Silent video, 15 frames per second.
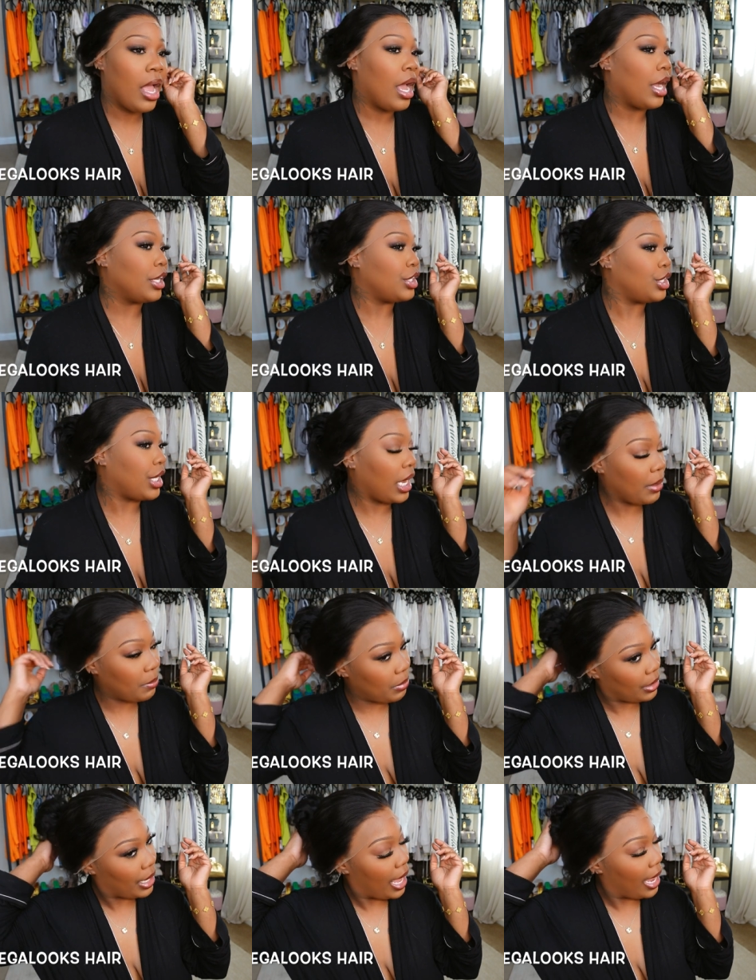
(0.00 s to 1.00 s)
a jet
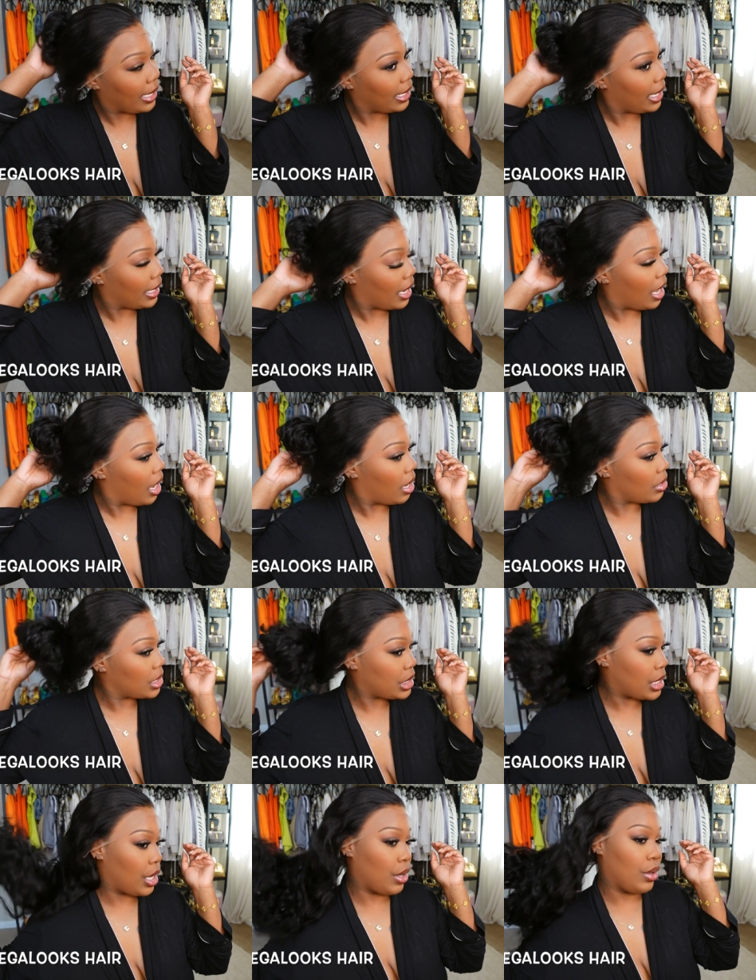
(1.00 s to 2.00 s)
black and I
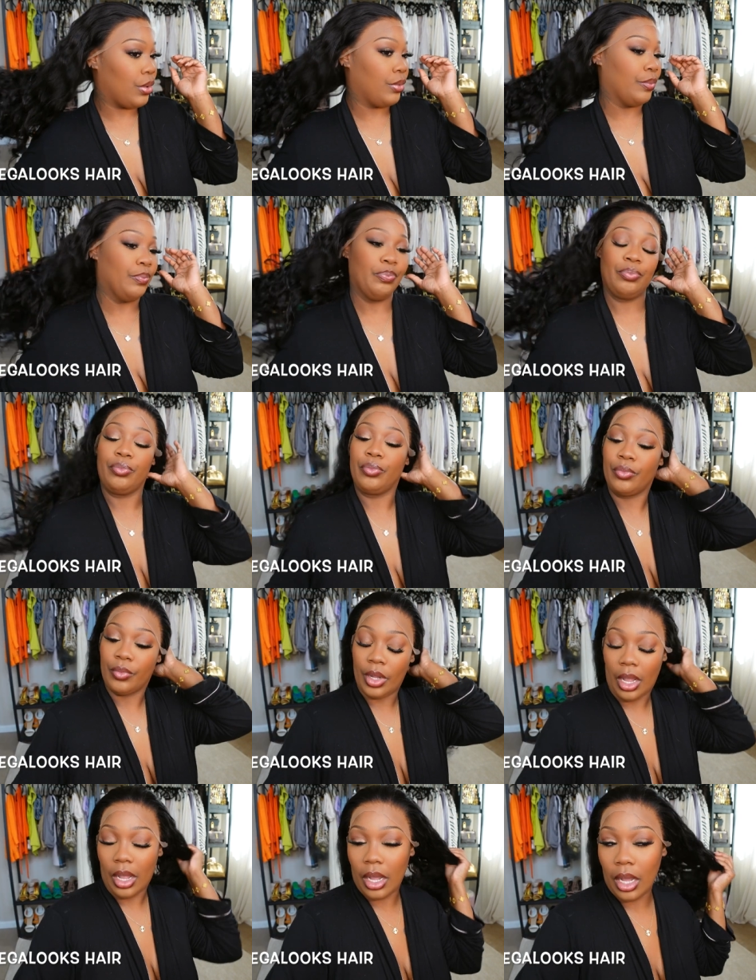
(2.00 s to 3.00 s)
also
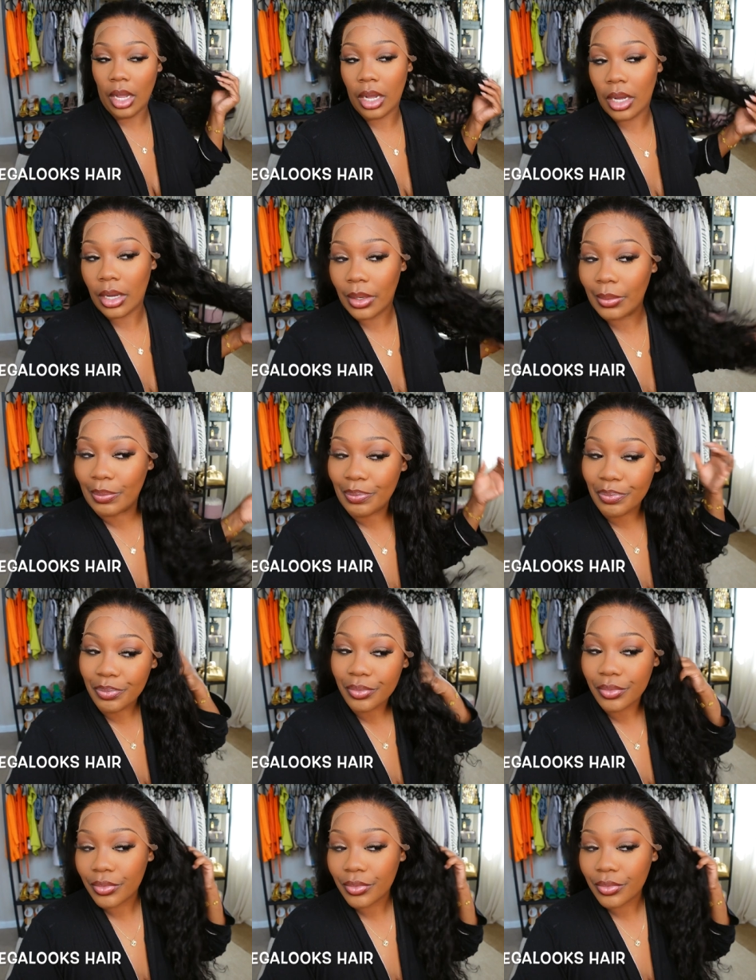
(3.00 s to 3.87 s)
um